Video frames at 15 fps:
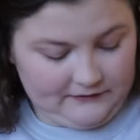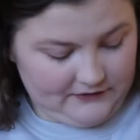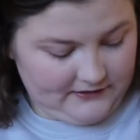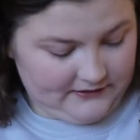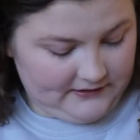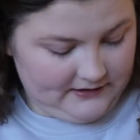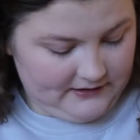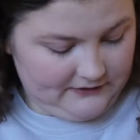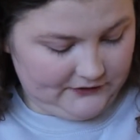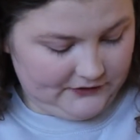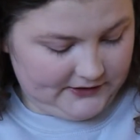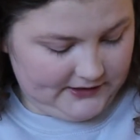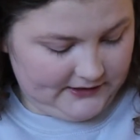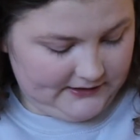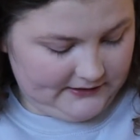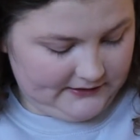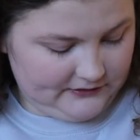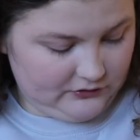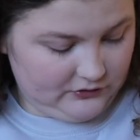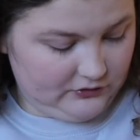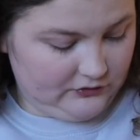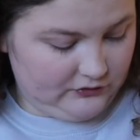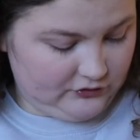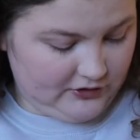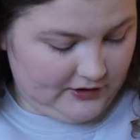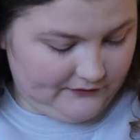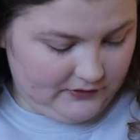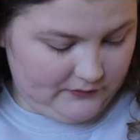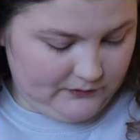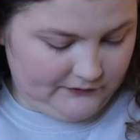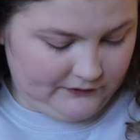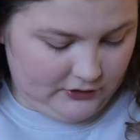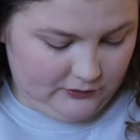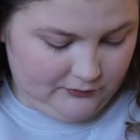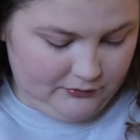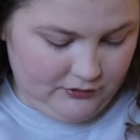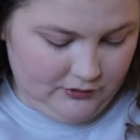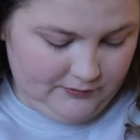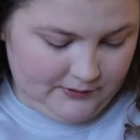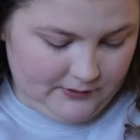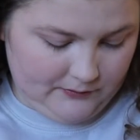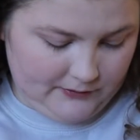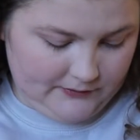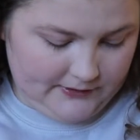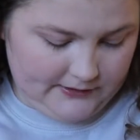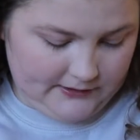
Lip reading: face it, if you take this travelling with you, you probably won't need